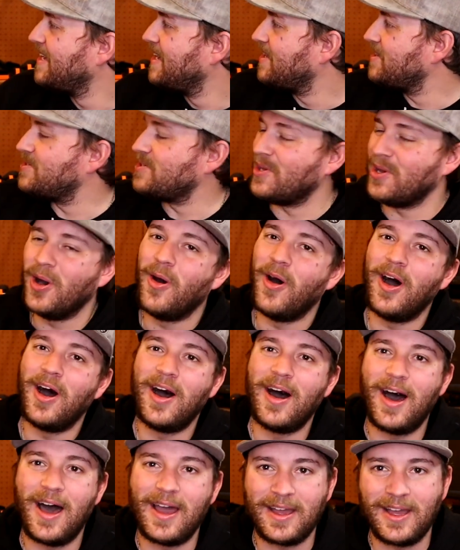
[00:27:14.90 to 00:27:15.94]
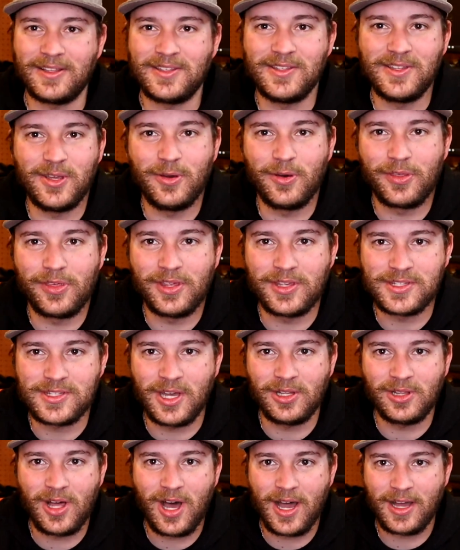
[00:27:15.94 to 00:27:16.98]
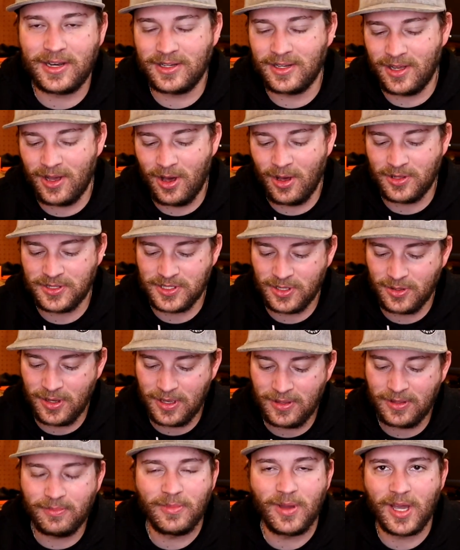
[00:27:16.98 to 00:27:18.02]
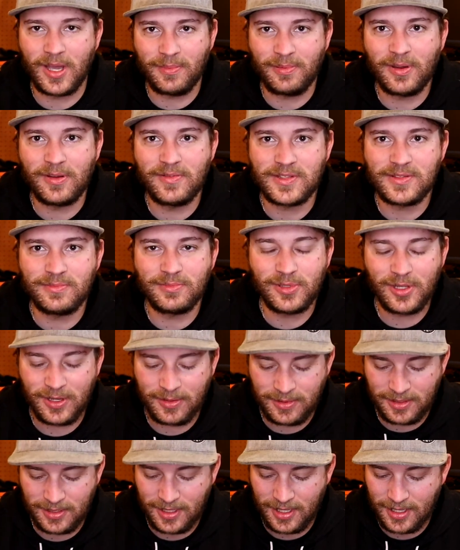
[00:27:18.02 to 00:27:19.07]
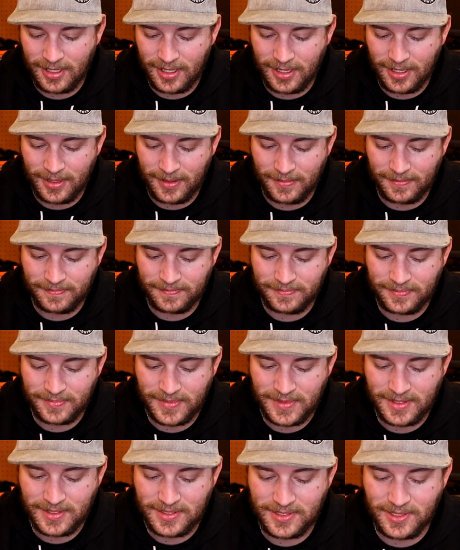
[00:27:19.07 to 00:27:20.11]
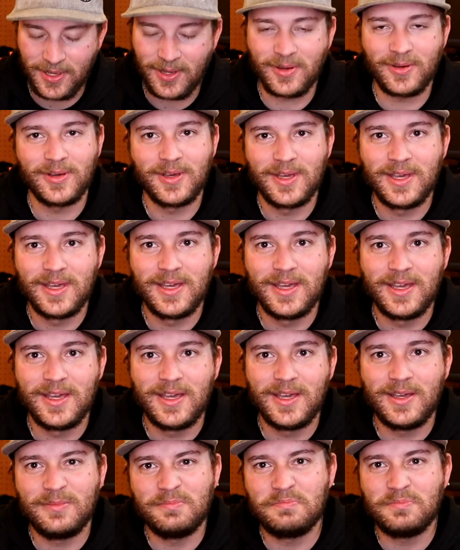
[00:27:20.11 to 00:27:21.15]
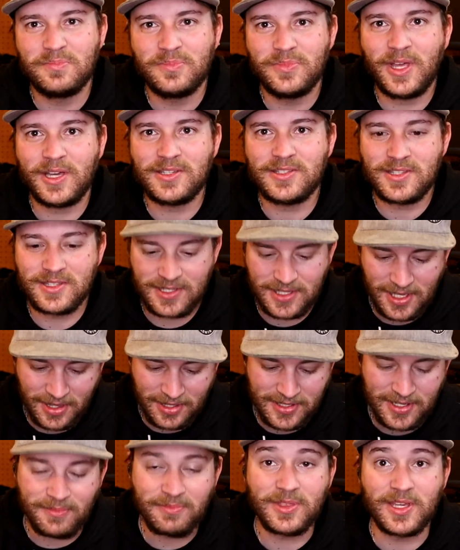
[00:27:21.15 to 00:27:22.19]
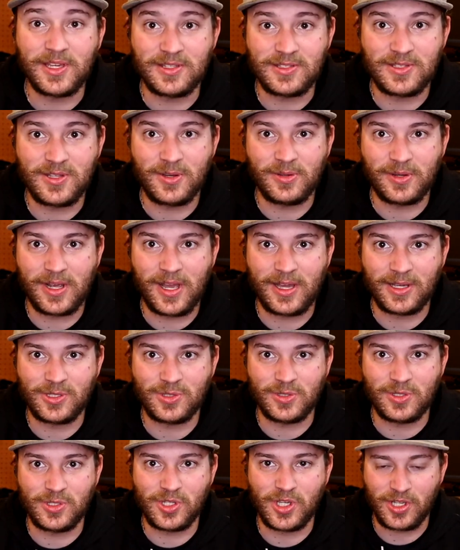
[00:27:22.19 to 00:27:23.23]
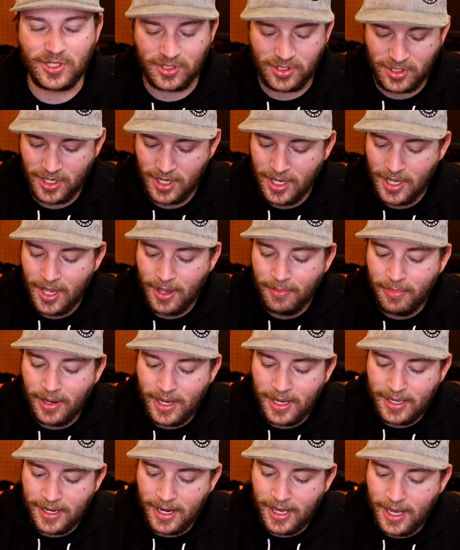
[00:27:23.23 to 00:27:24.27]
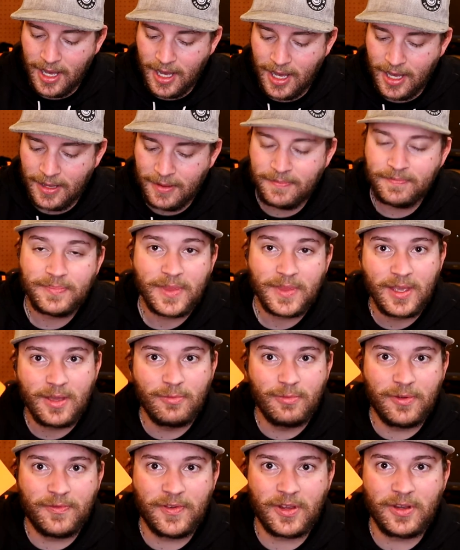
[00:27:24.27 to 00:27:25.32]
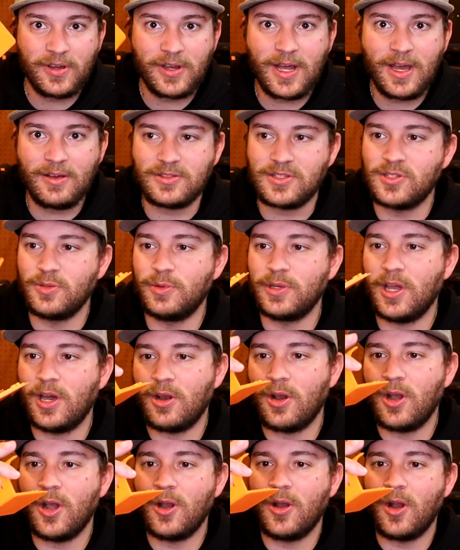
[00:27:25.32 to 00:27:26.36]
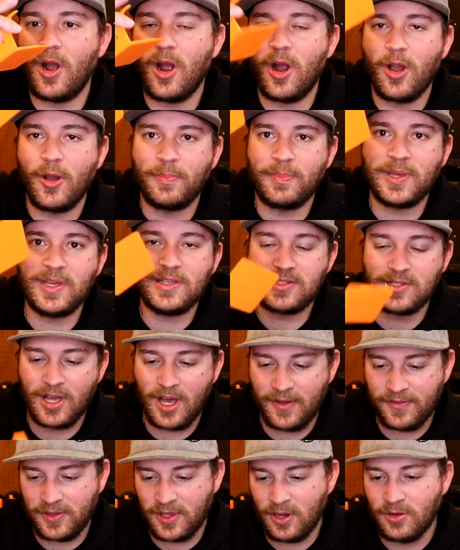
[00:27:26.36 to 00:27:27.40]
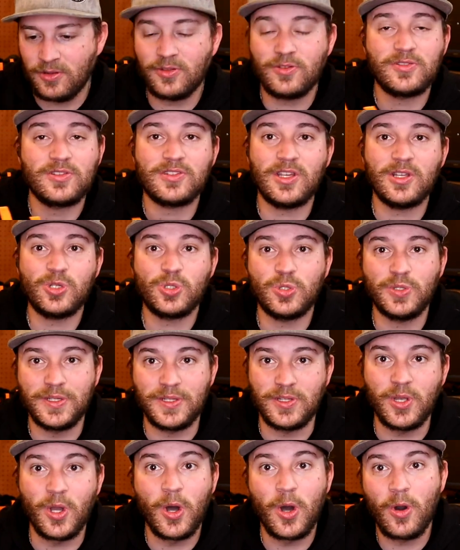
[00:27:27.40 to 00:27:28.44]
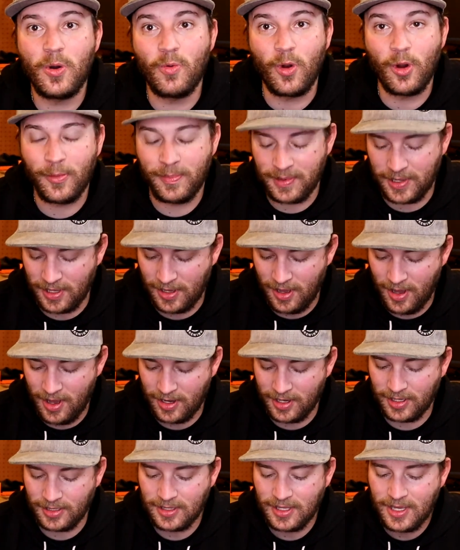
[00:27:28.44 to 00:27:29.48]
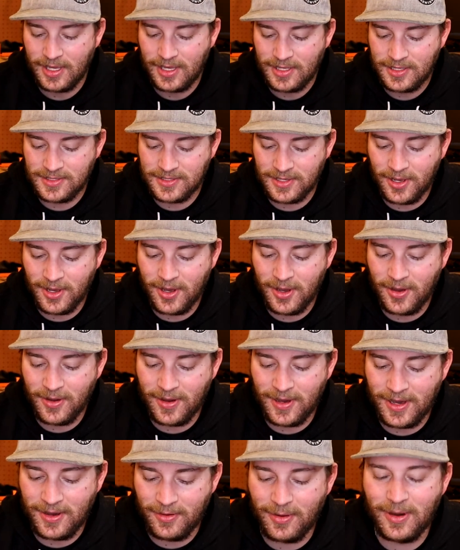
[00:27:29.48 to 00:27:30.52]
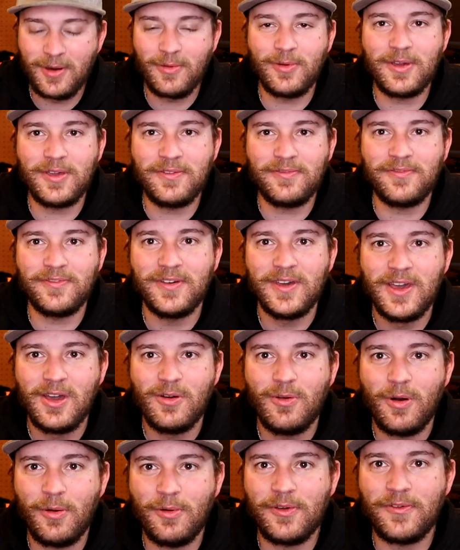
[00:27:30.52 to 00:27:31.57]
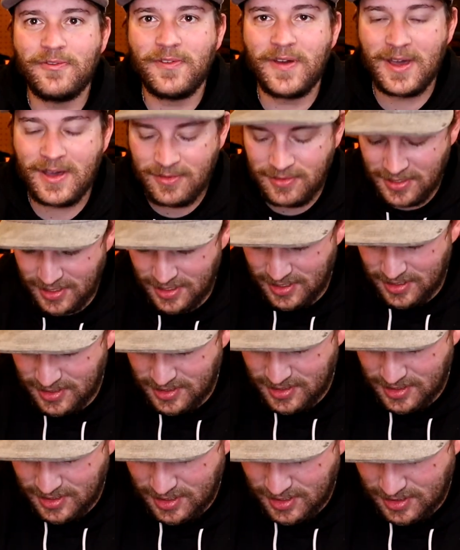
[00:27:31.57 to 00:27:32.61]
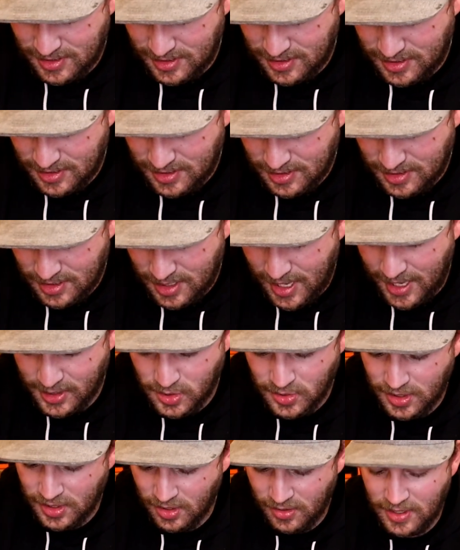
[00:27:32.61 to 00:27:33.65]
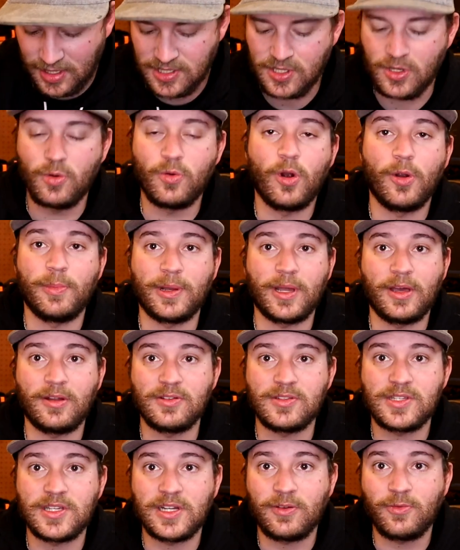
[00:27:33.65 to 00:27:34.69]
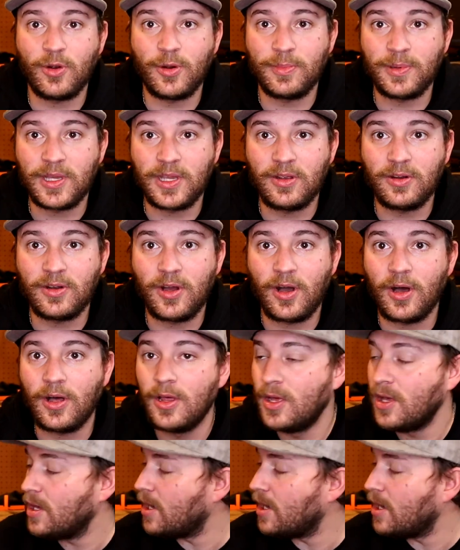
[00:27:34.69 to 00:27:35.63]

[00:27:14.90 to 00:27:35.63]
So I got to deal with this a lot also in my previous employment. So nice to see some things don't actually change. But we figured it out. So we got our piece off here, and there's essentially no warping on it. So what we've found is, and actually there is no warping. I don't see any warping here at all.